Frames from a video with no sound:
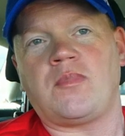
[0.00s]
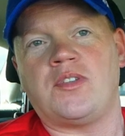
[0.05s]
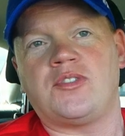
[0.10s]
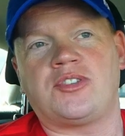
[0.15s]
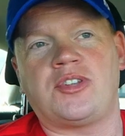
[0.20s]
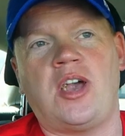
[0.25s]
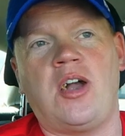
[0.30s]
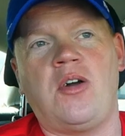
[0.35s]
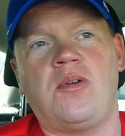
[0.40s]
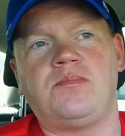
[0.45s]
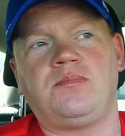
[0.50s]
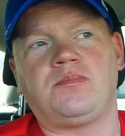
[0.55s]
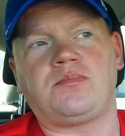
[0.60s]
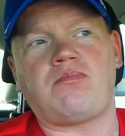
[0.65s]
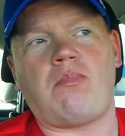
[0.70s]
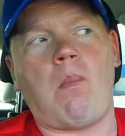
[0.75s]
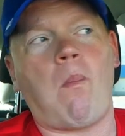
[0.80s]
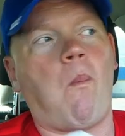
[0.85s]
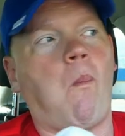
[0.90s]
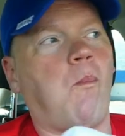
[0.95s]
So,
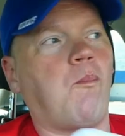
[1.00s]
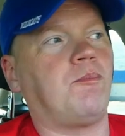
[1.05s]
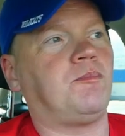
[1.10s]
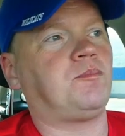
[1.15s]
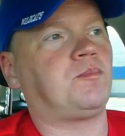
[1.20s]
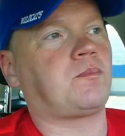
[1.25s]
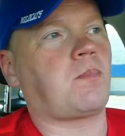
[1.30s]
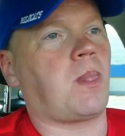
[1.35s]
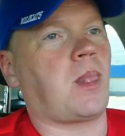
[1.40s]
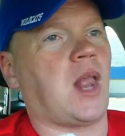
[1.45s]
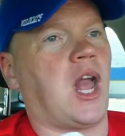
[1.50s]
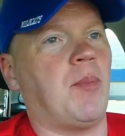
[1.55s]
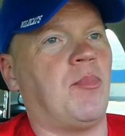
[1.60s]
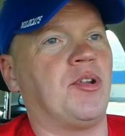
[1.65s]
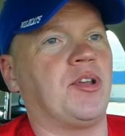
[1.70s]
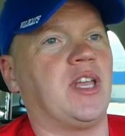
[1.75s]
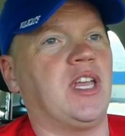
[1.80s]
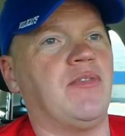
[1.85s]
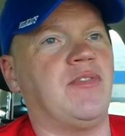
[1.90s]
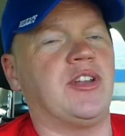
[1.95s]
I'm
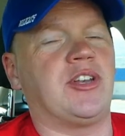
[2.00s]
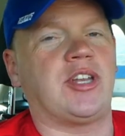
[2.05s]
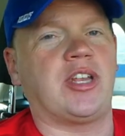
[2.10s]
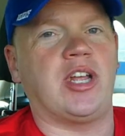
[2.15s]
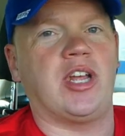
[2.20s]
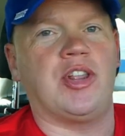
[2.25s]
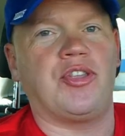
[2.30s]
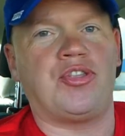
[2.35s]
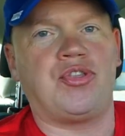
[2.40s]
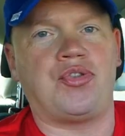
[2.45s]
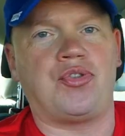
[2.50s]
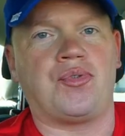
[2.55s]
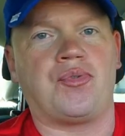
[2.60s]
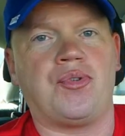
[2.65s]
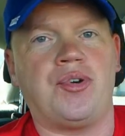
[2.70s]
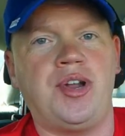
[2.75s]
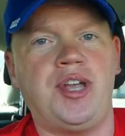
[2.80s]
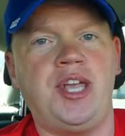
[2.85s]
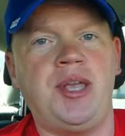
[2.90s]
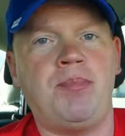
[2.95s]
going to give it
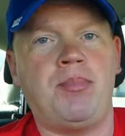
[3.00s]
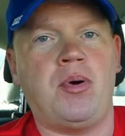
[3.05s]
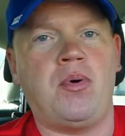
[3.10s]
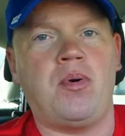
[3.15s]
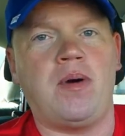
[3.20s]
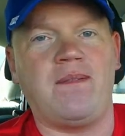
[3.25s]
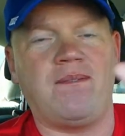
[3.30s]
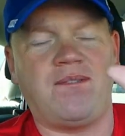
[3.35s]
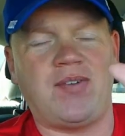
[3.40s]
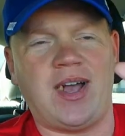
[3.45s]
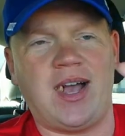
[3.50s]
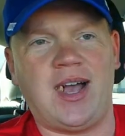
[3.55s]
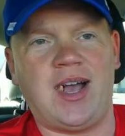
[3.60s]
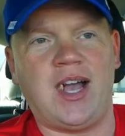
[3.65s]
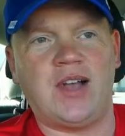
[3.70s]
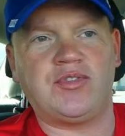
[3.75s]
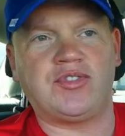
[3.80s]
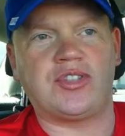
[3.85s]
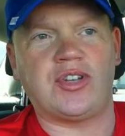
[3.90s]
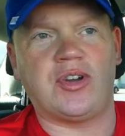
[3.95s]

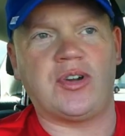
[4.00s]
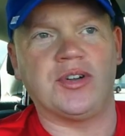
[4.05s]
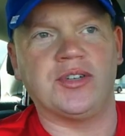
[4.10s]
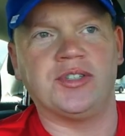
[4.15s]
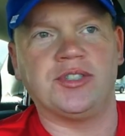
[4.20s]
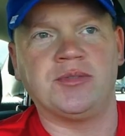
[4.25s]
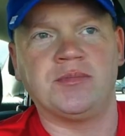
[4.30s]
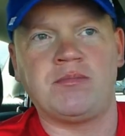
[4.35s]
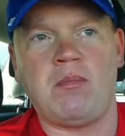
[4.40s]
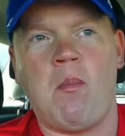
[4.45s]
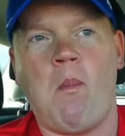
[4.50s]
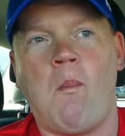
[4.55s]
3.5 stars.